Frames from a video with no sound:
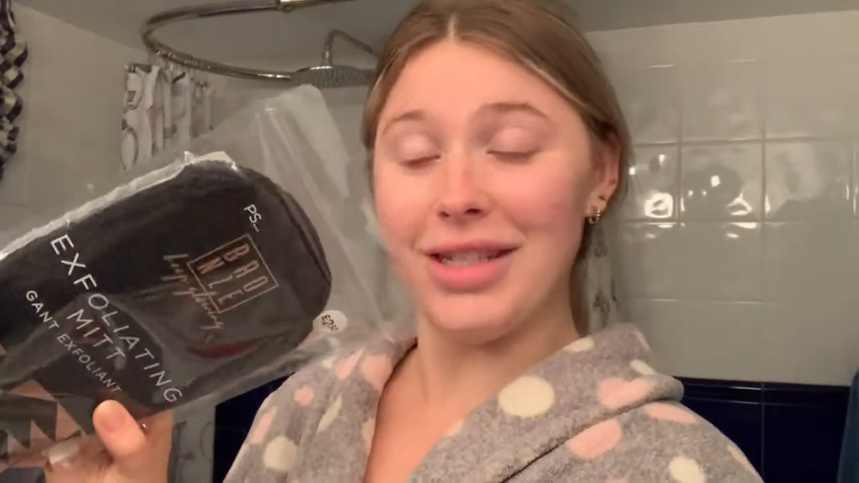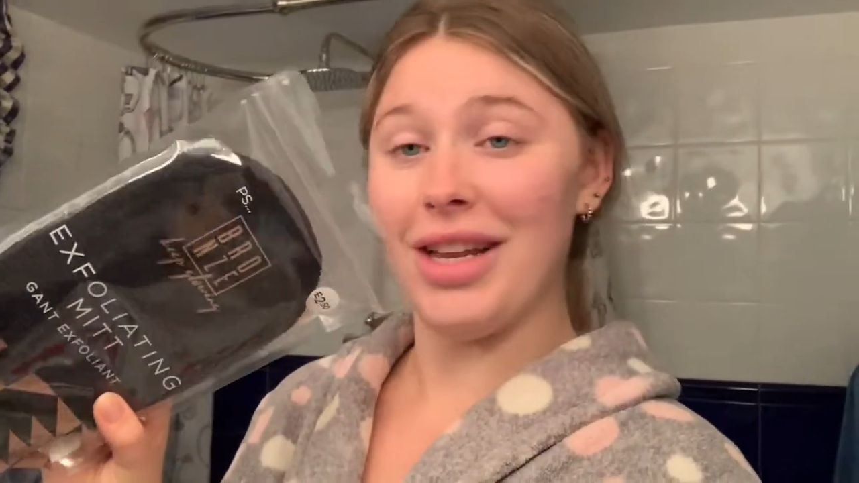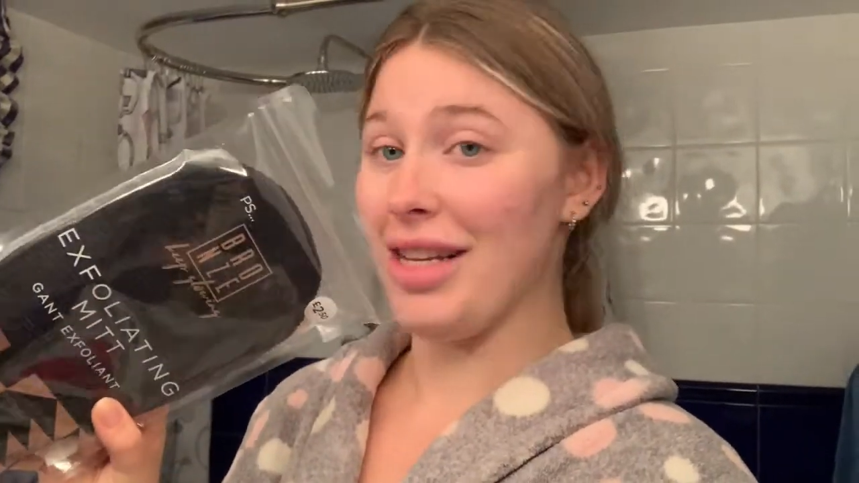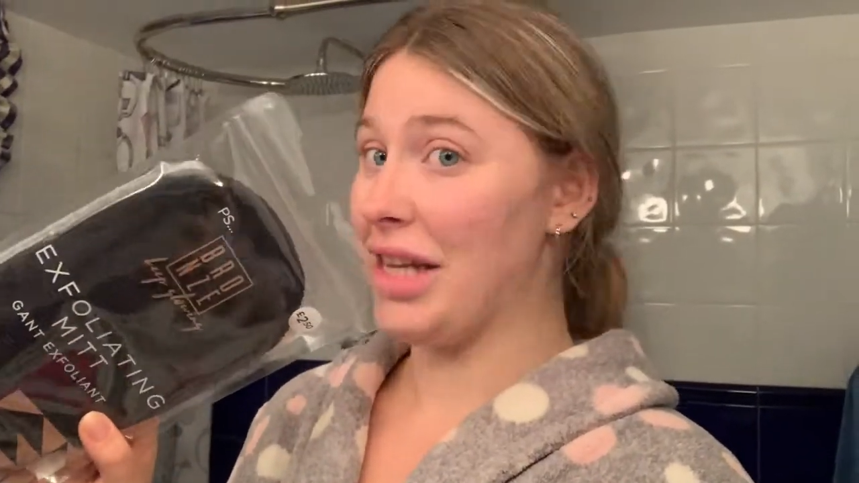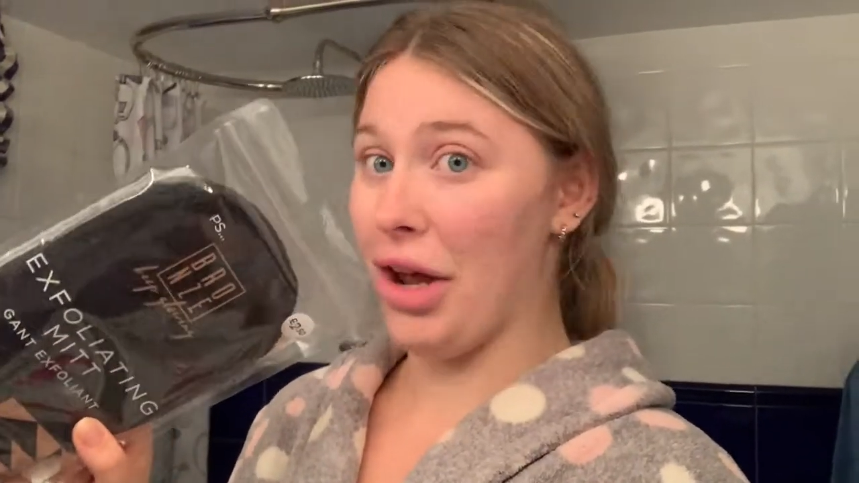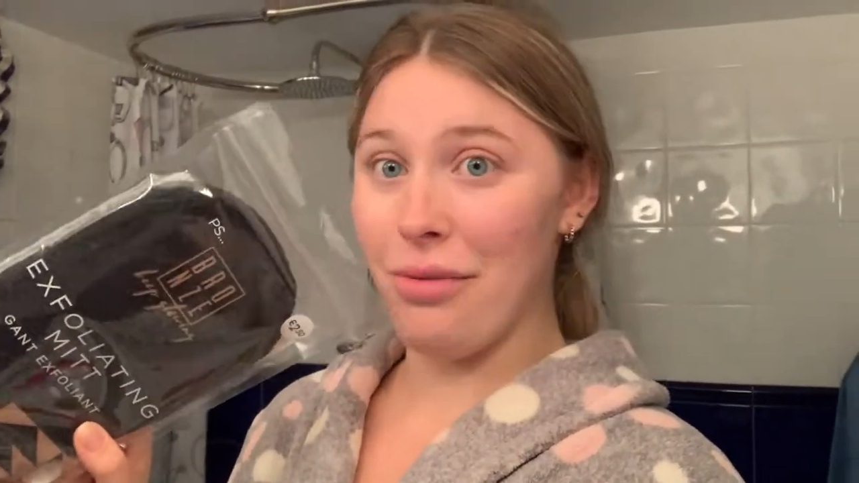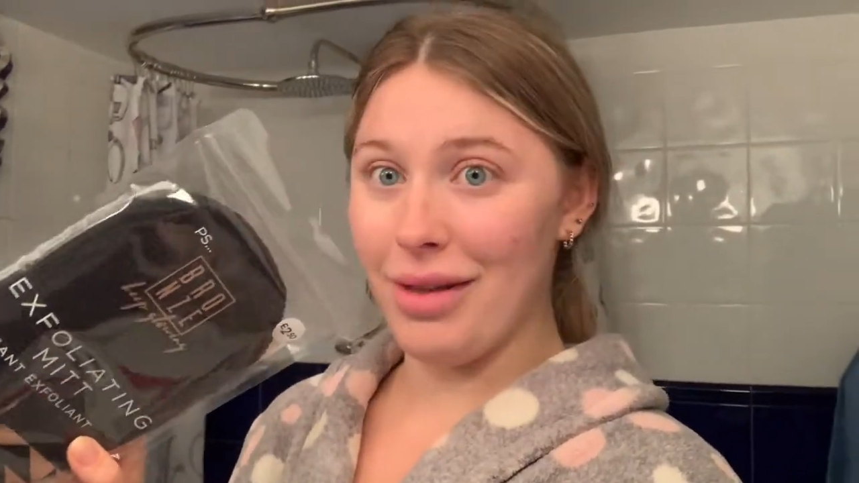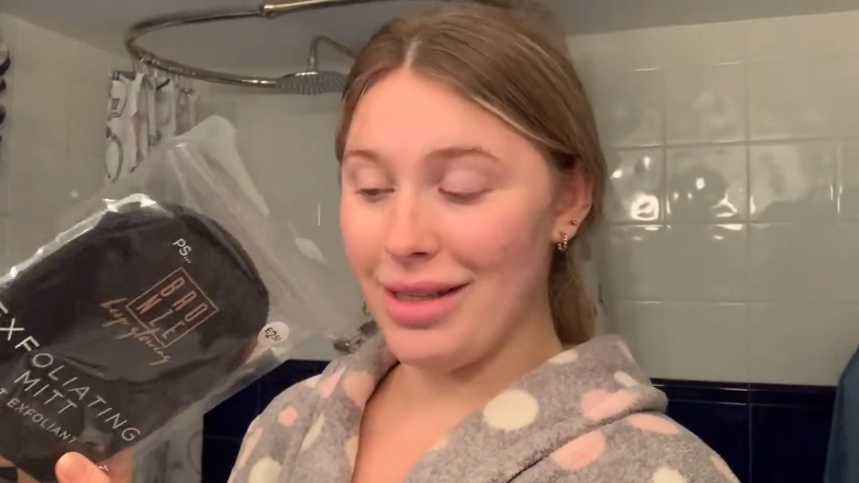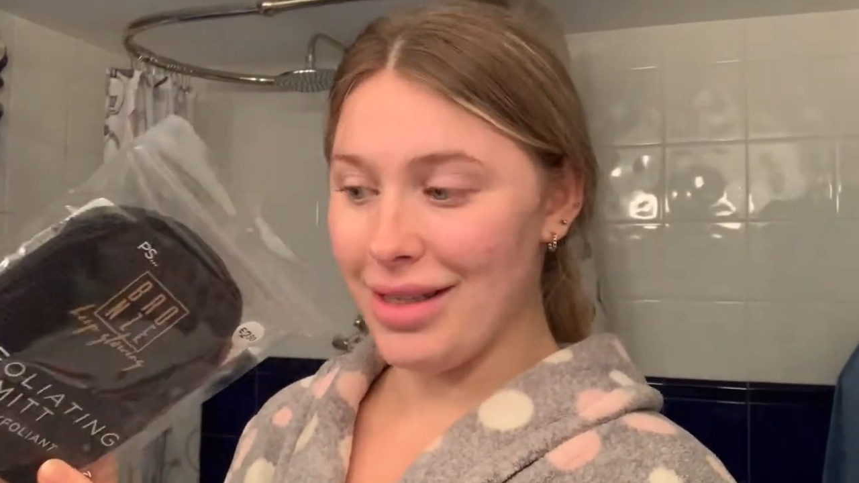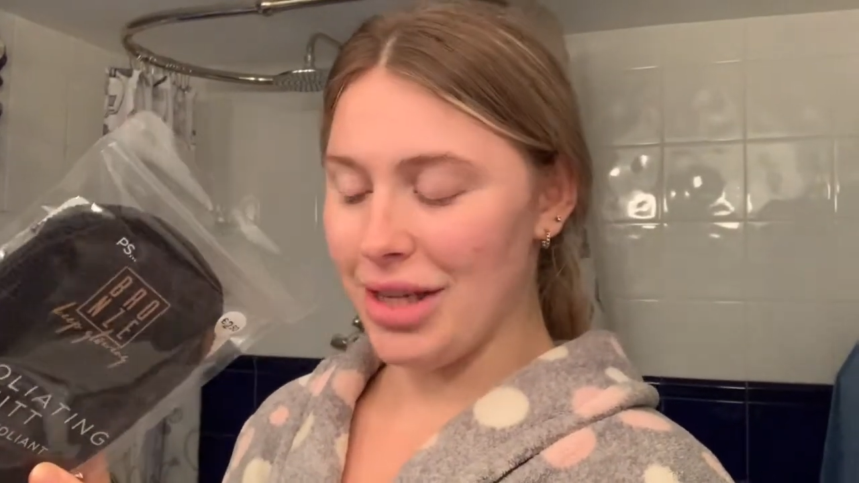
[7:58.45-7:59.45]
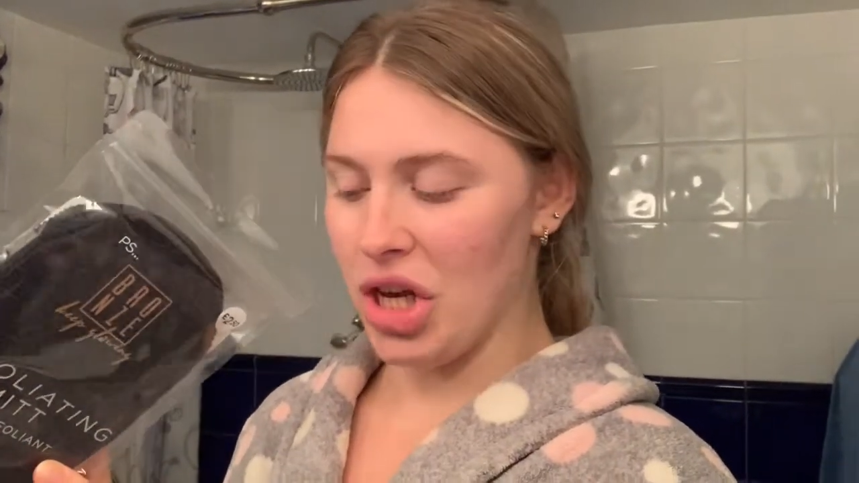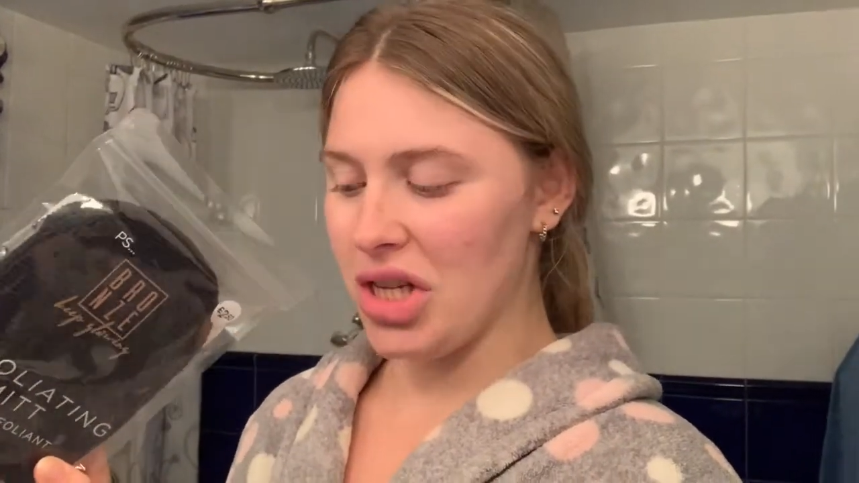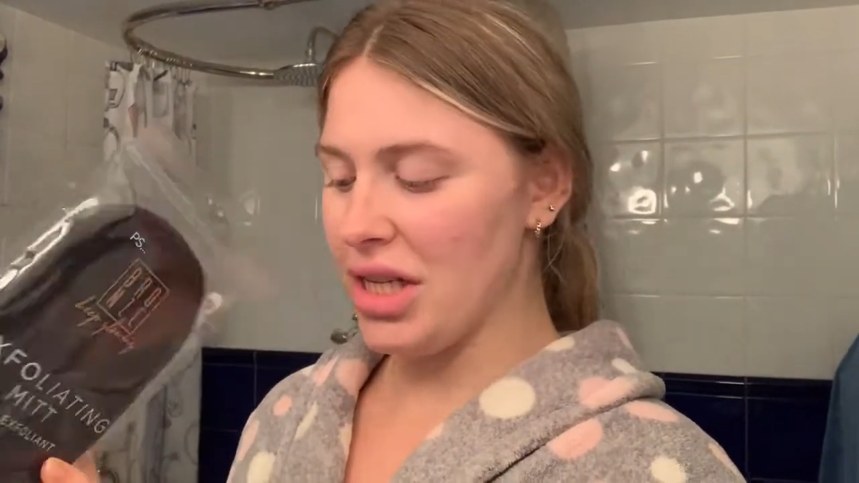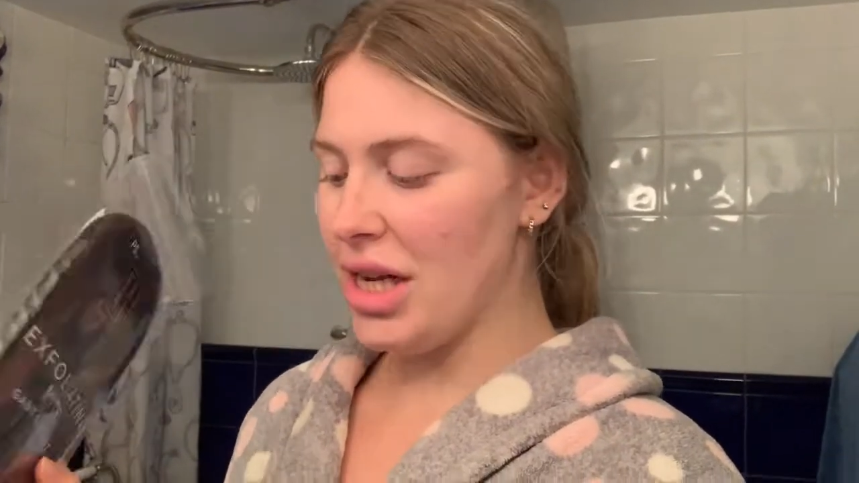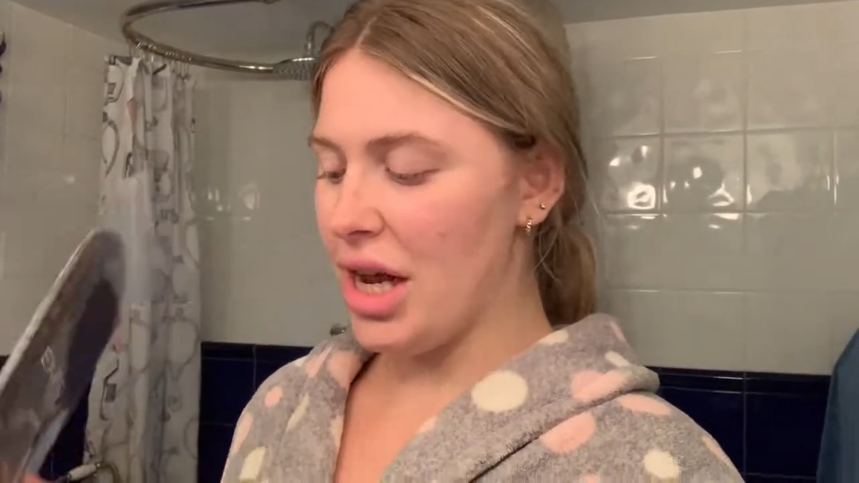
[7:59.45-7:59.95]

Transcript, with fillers: so let's hope this is good.